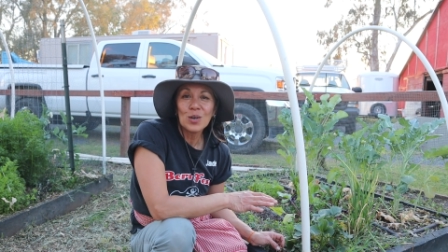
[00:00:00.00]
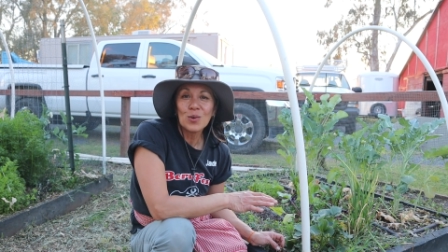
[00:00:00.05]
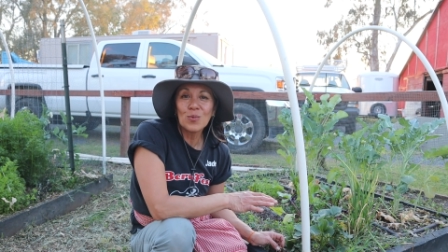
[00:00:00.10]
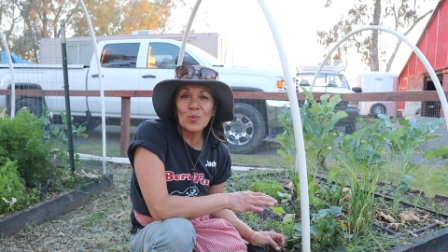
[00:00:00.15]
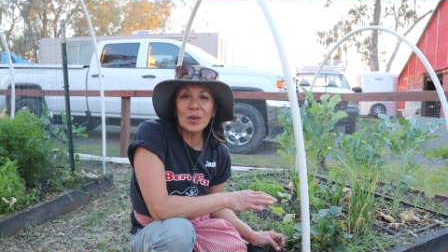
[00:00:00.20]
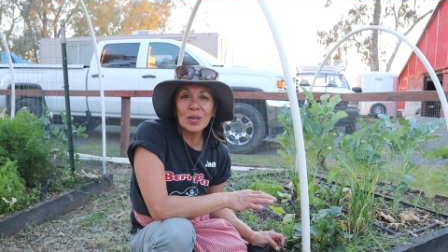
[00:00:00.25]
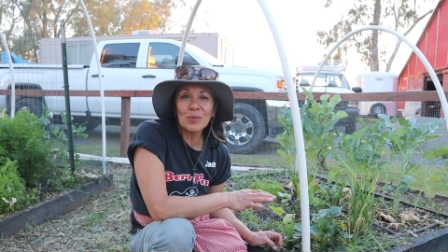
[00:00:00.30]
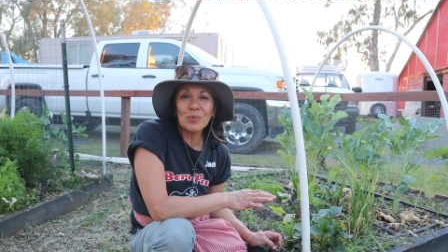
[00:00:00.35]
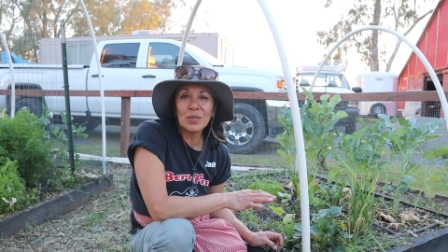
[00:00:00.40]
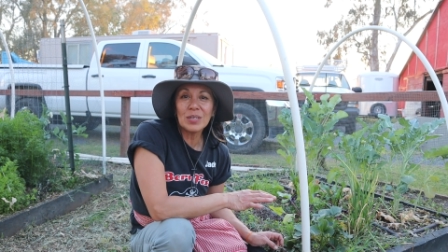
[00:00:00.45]

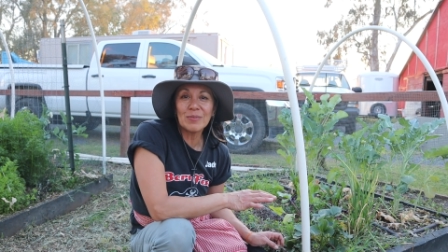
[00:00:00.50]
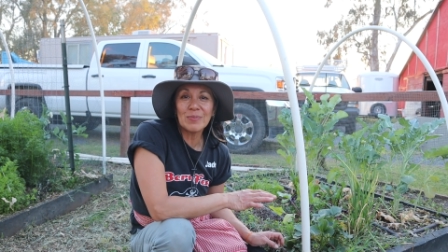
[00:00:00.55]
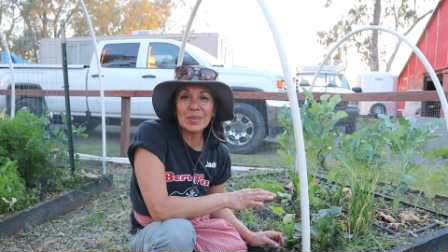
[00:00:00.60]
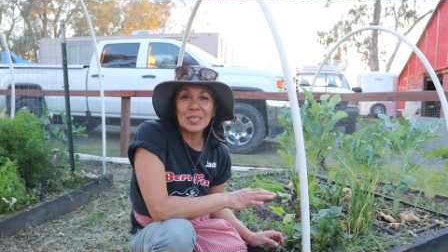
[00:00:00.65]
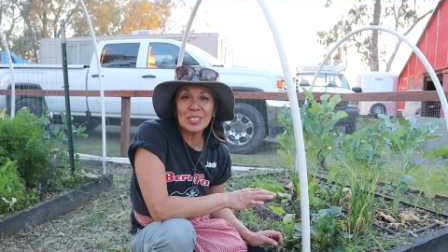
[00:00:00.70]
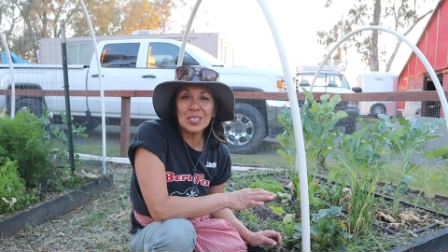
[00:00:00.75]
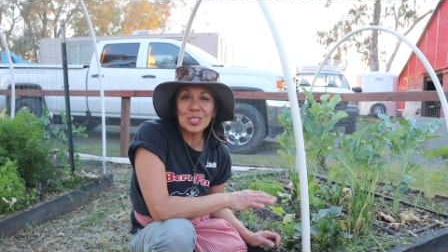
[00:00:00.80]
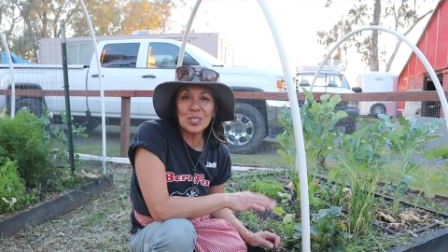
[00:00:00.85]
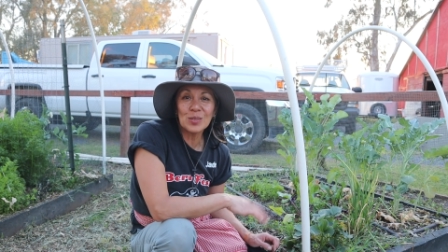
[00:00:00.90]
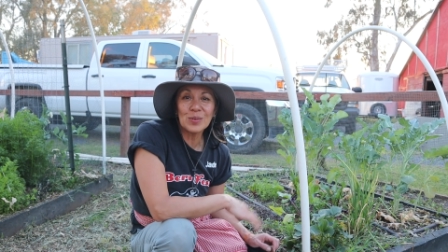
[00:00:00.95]
what we've
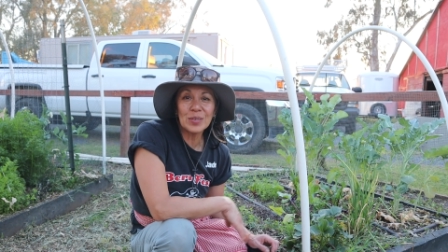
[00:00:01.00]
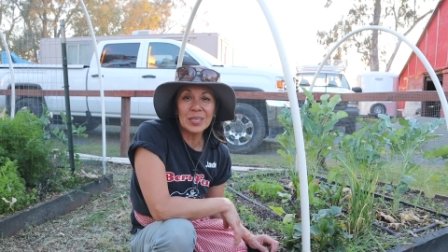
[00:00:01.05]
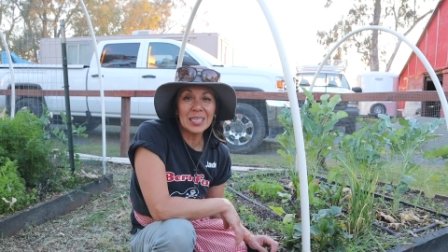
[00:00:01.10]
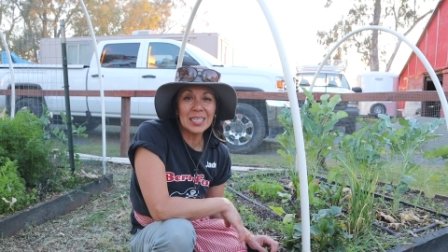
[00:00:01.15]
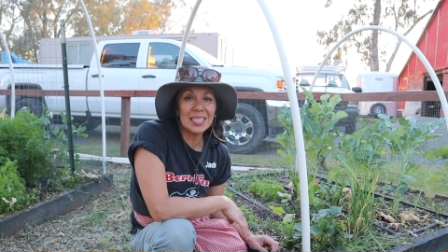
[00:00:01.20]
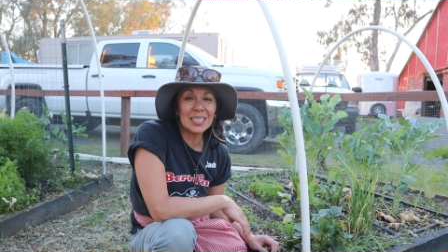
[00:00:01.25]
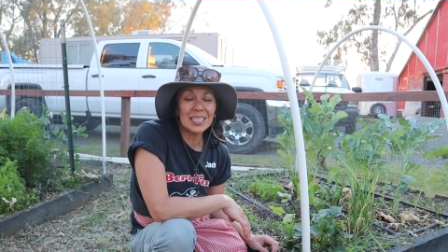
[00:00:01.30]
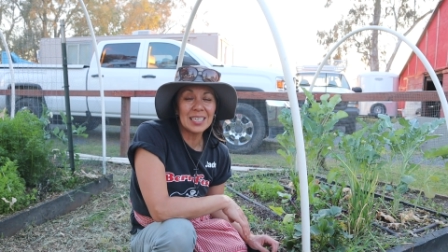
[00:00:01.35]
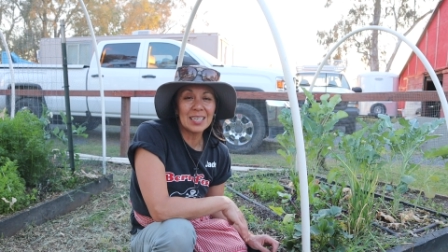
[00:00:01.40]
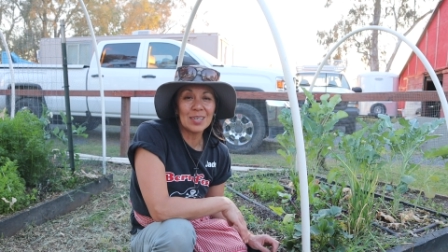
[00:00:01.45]
been
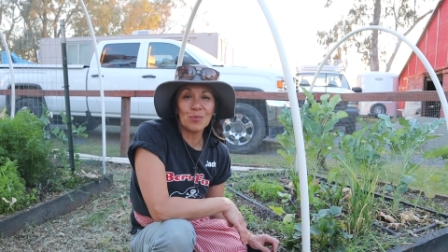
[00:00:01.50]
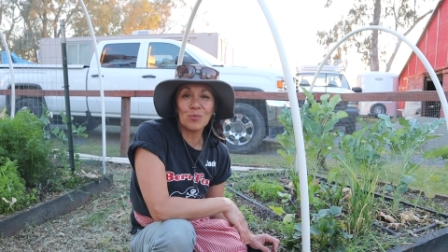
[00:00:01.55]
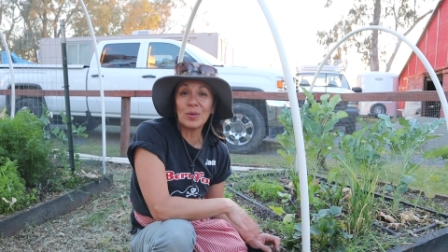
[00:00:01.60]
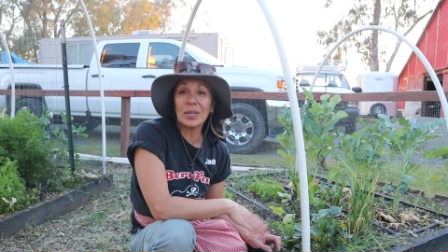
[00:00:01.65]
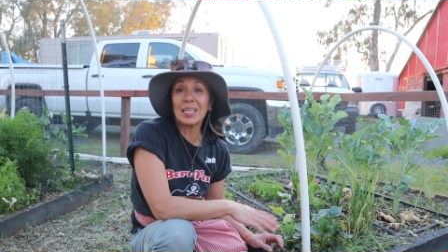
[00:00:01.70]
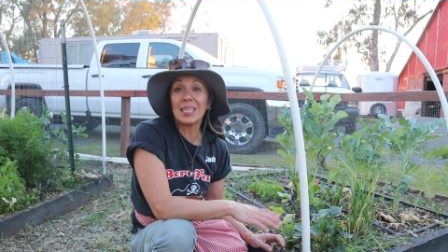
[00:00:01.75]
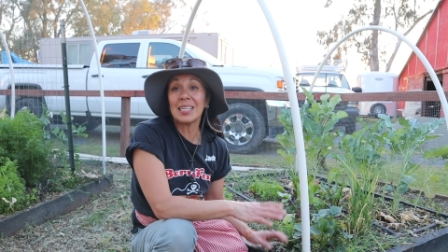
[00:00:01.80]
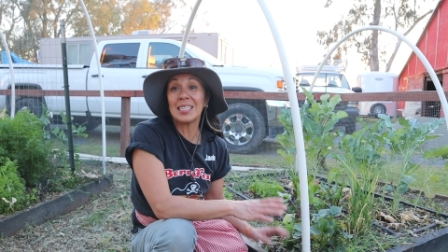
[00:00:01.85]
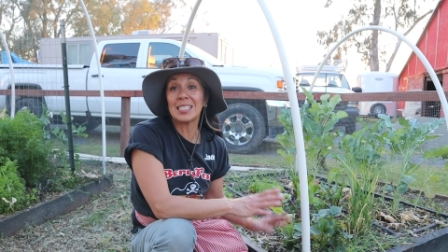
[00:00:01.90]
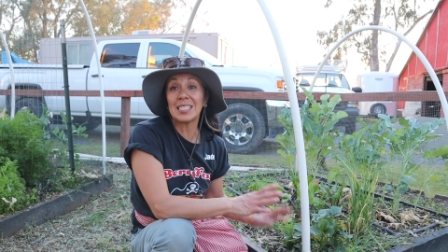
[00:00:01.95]
doing,
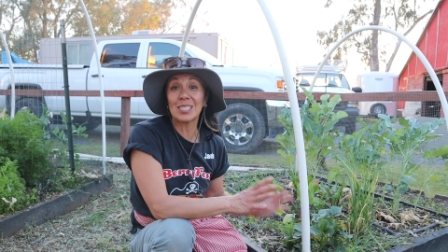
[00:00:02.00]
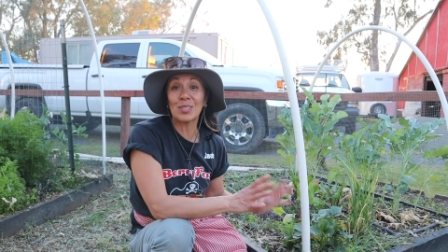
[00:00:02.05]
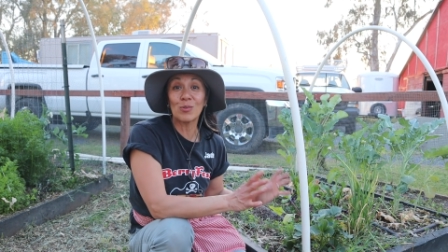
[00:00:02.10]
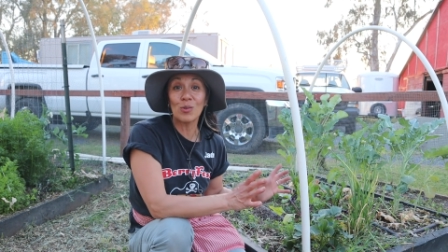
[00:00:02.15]
what is